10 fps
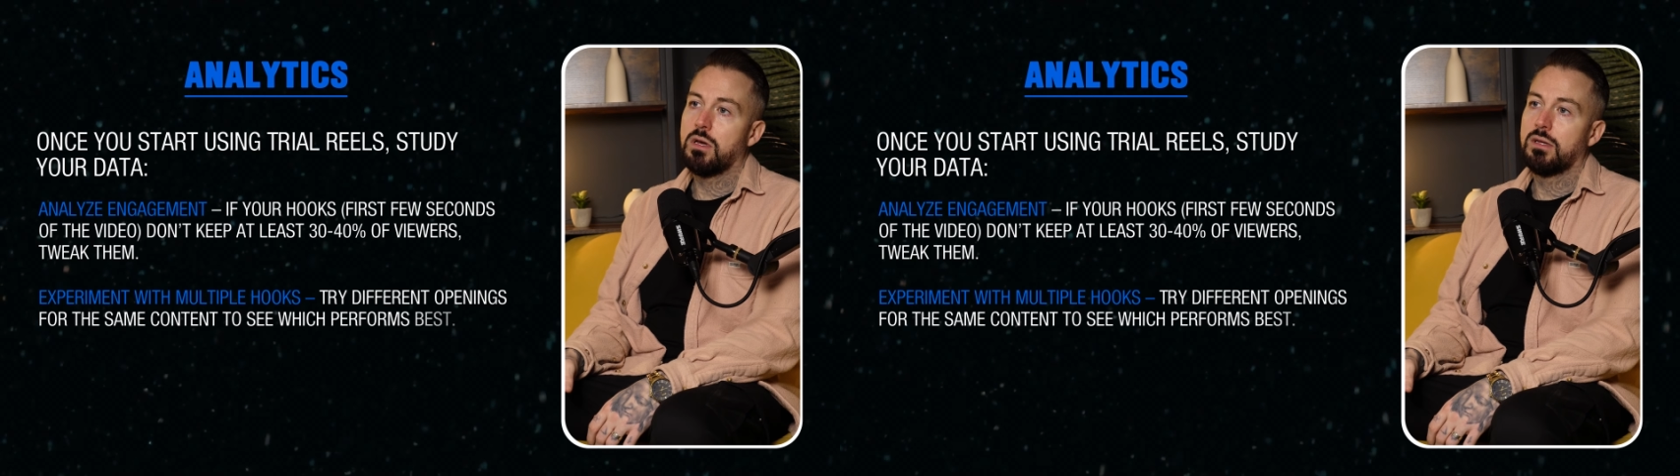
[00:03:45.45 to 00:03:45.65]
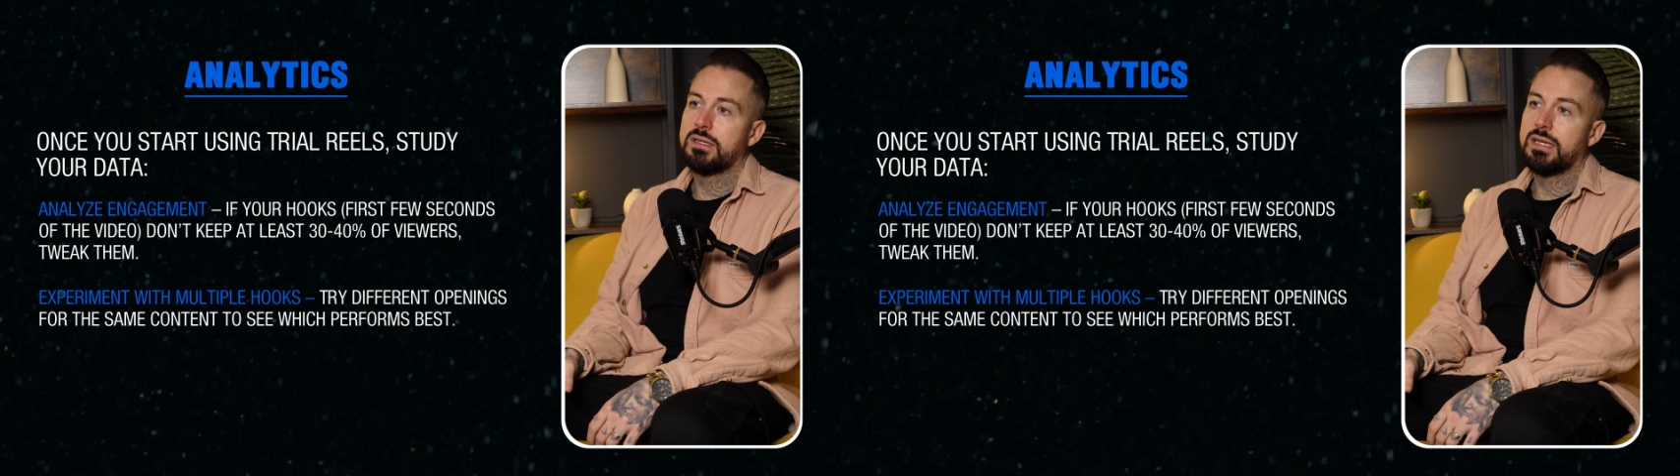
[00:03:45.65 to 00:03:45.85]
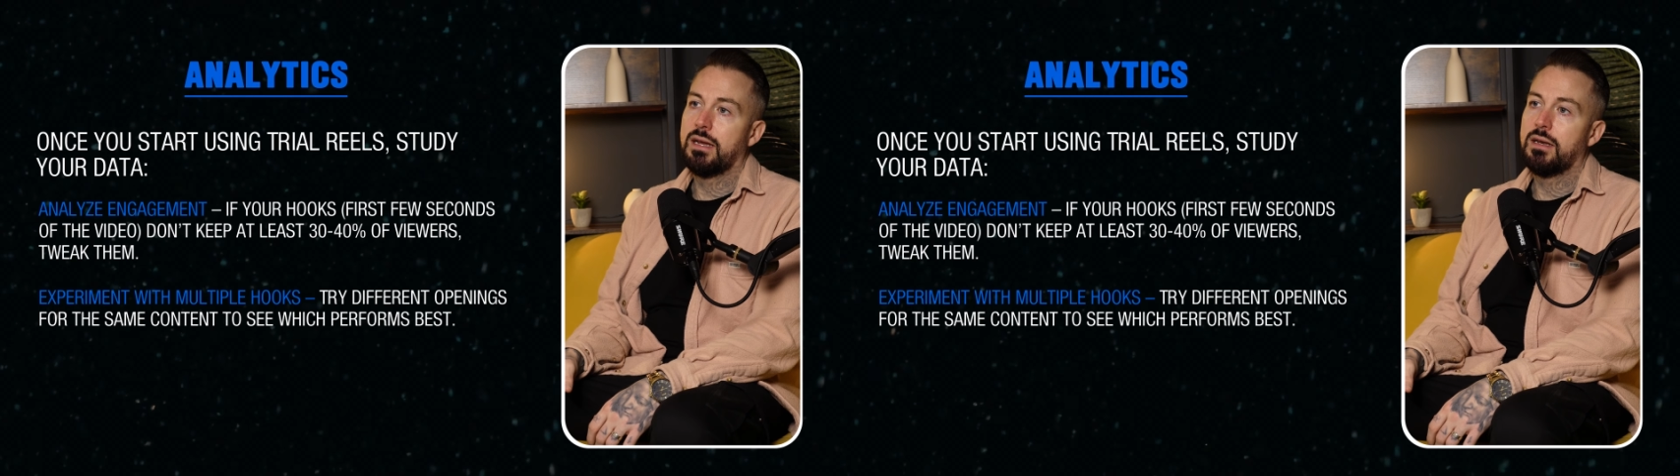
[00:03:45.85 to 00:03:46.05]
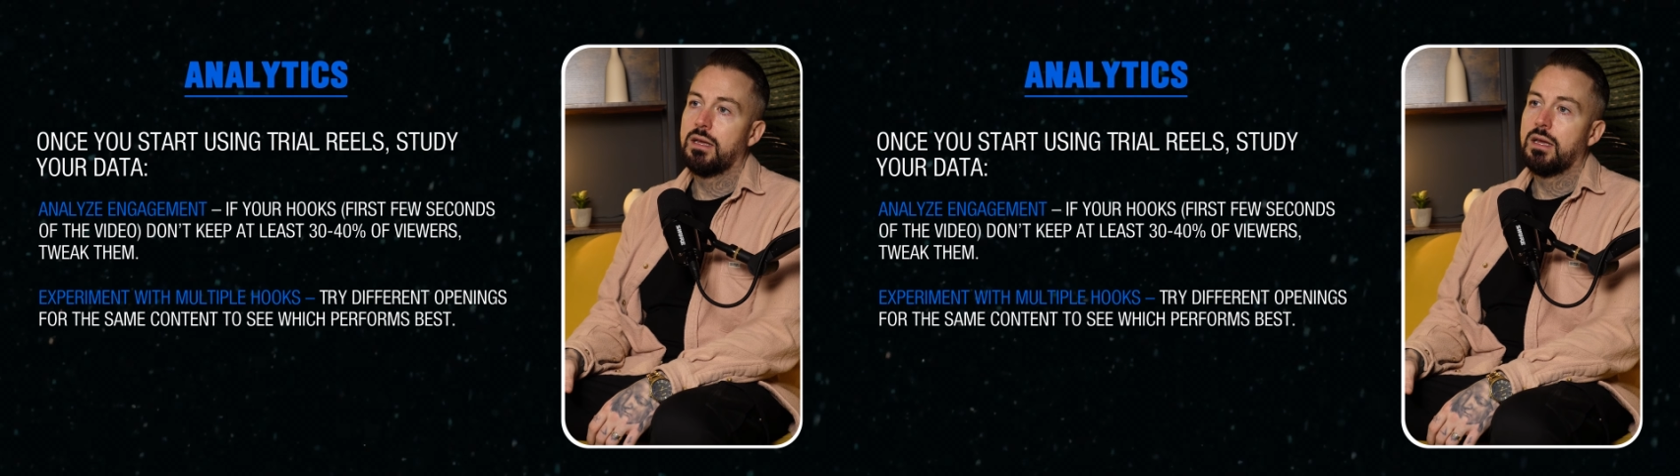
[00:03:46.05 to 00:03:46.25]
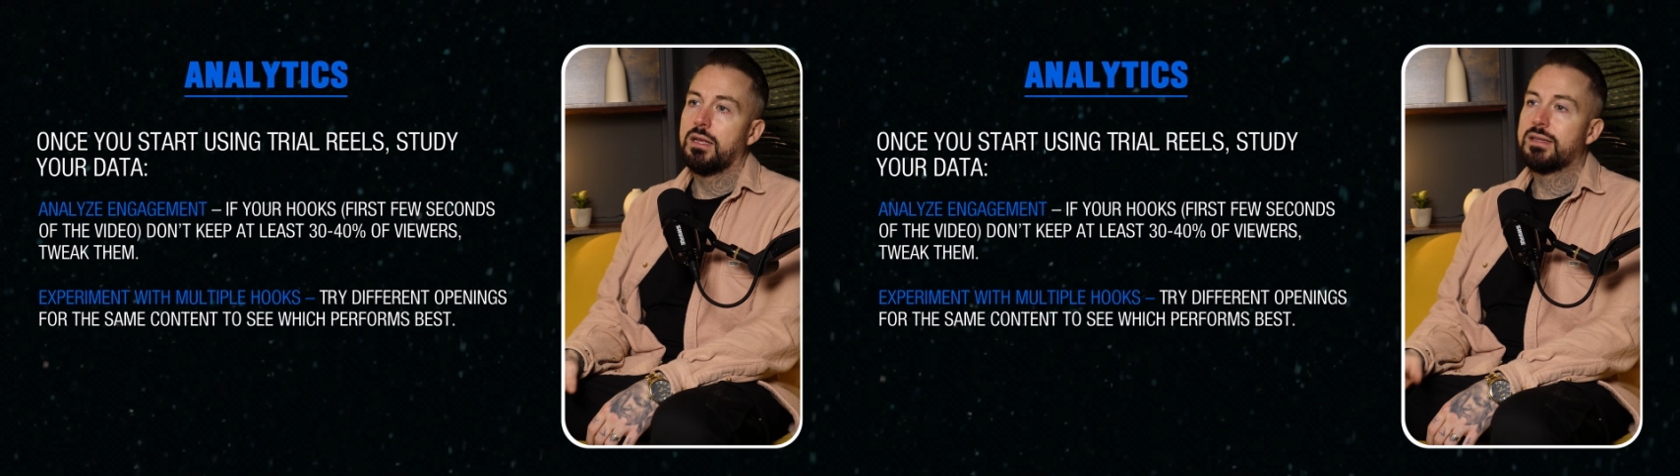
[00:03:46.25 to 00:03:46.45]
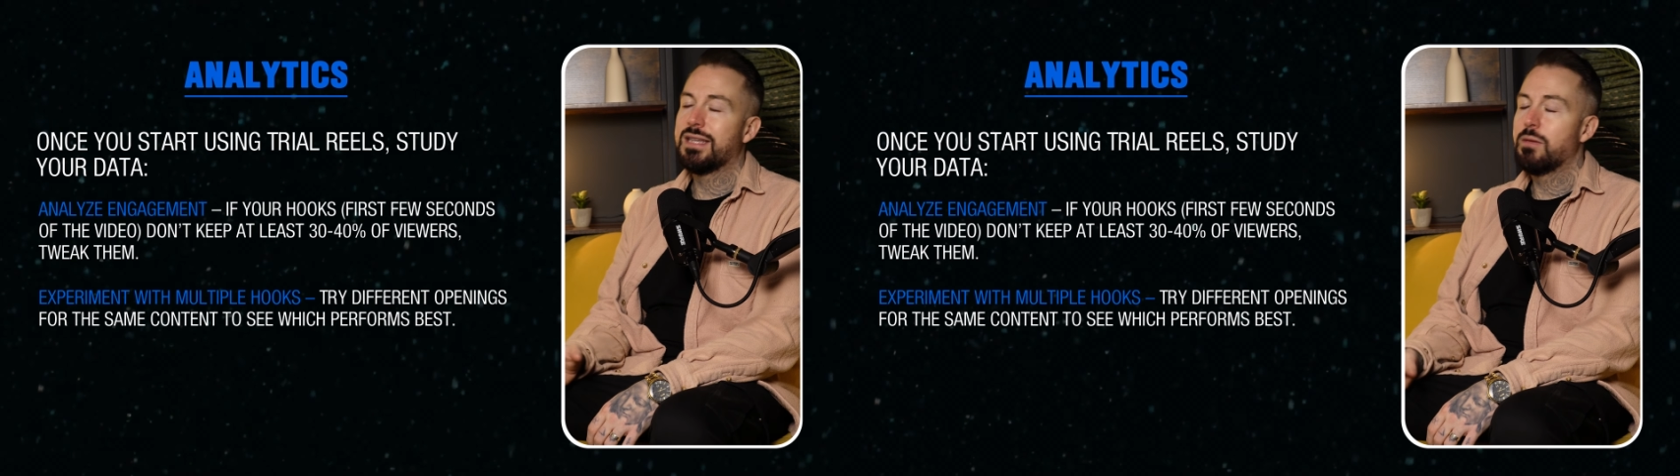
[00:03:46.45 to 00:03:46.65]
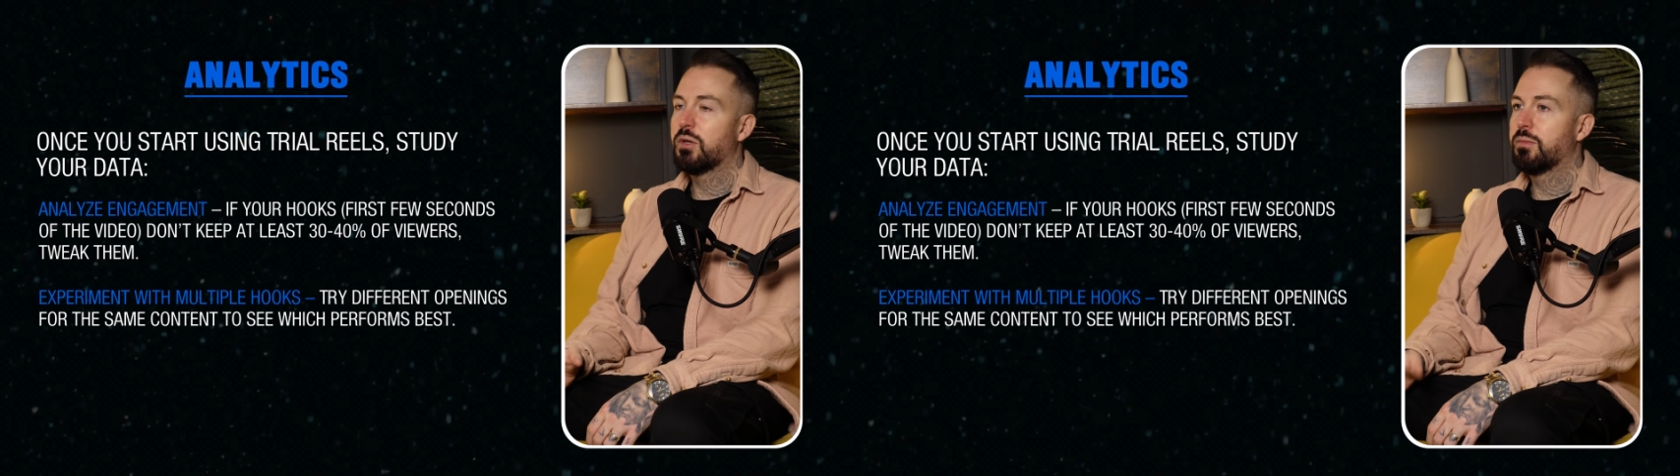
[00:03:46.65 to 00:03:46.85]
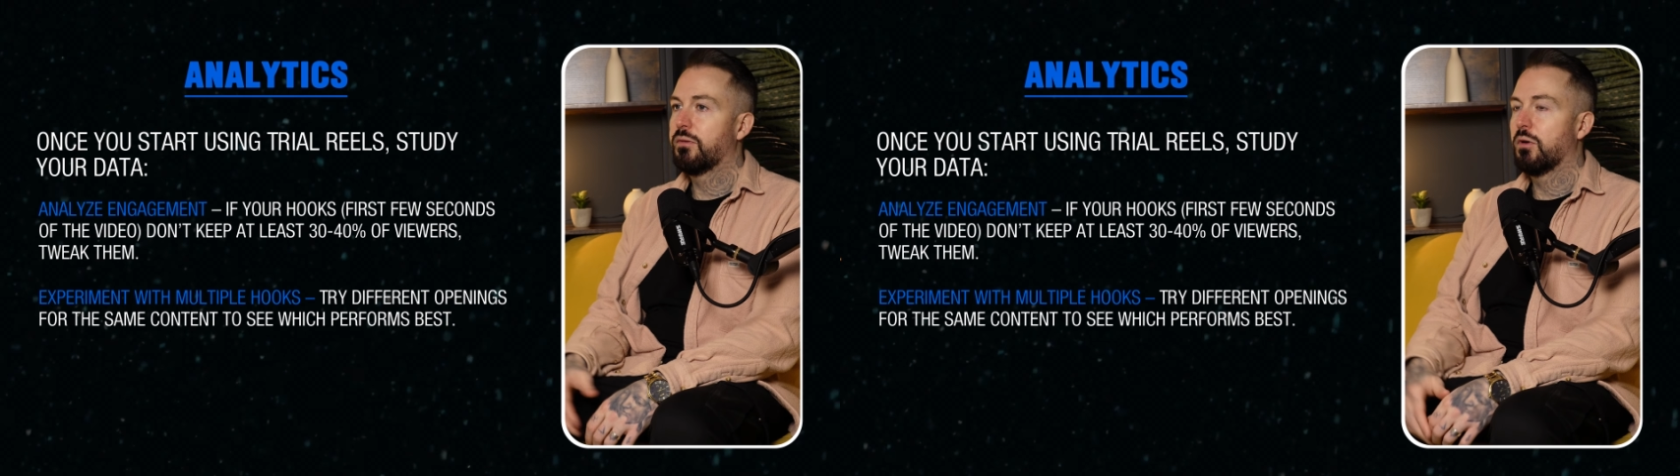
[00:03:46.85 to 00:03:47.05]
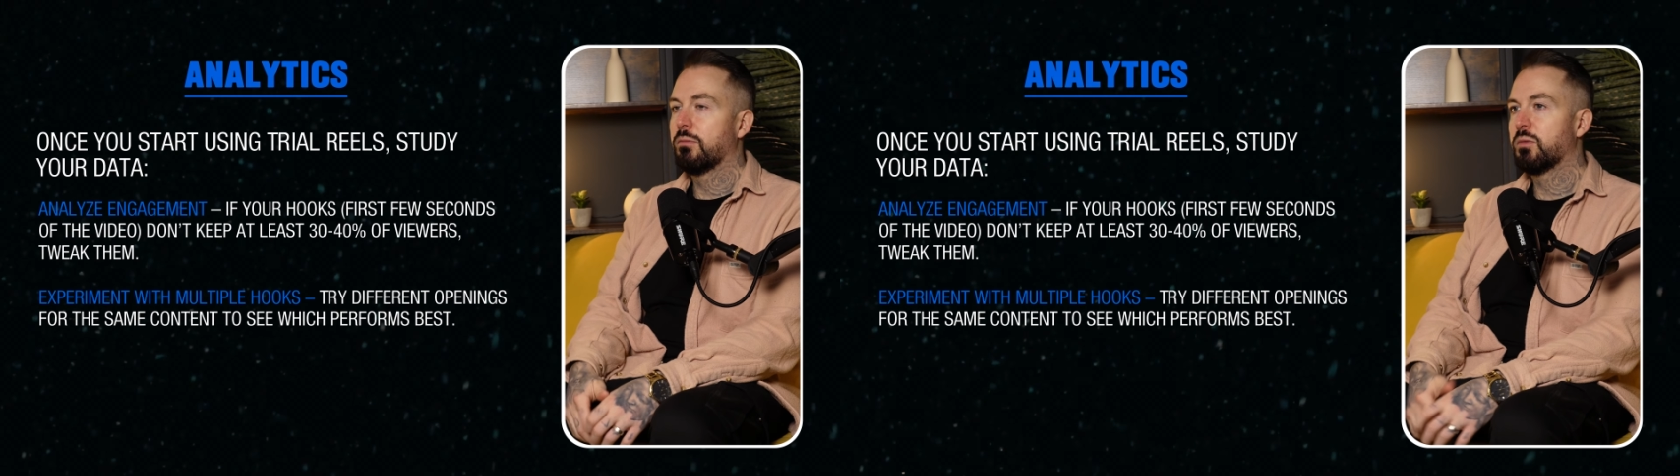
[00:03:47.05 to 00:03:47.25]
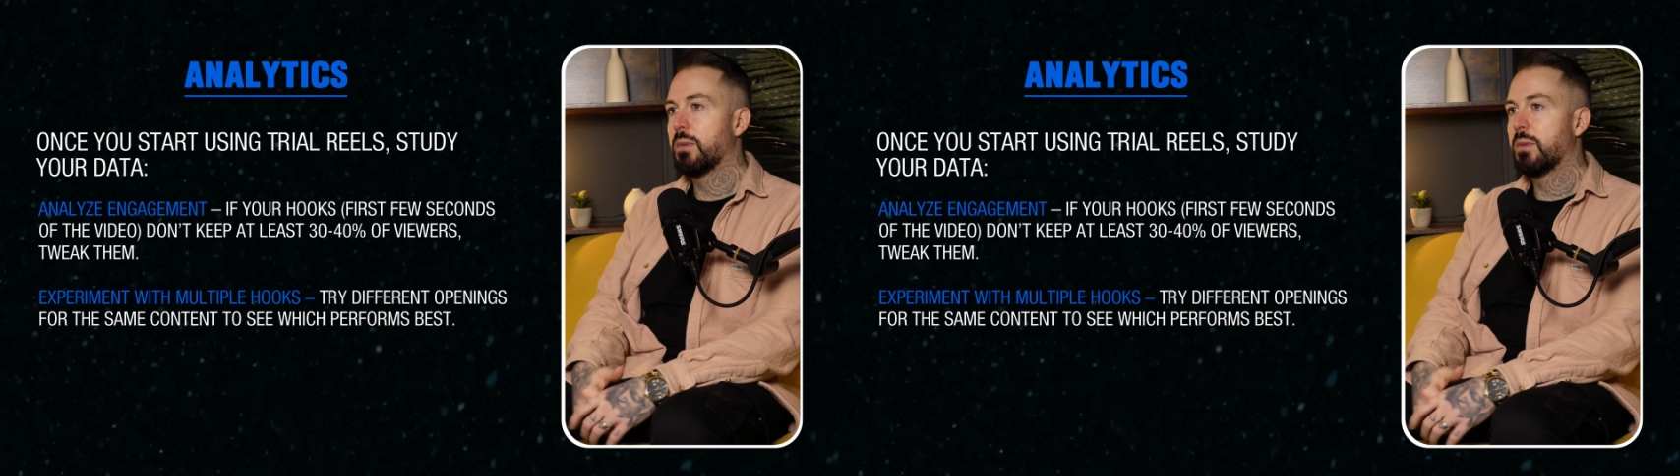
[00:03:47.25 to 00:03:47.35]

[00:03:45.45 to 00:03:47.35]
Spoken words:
content and see which performs